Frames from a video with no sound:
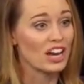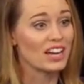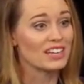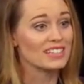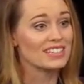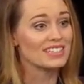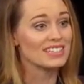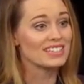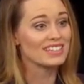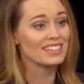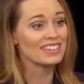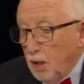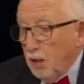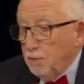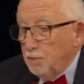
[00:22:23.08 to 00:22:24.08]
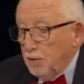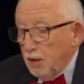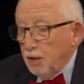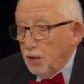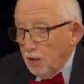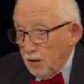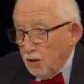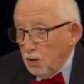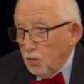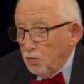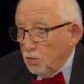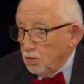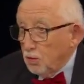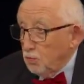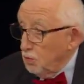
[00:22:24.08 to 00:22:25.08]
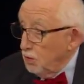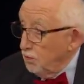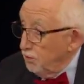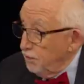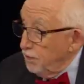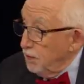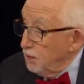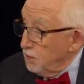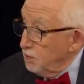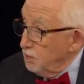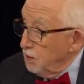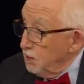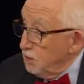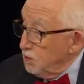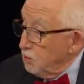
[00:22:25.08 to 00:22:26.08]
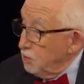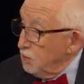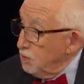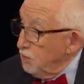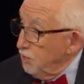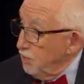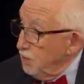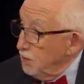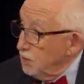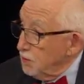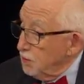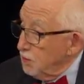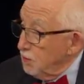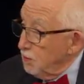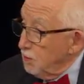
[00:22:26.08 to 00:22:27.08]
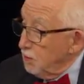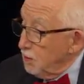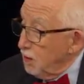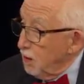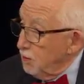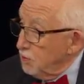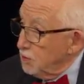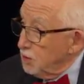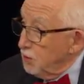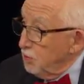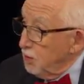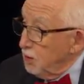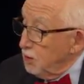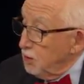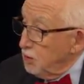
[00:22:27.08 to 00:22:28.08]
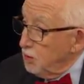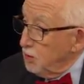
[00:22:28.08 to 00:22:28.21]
What is I think I know what the word fiat means. What does fiat currency mean to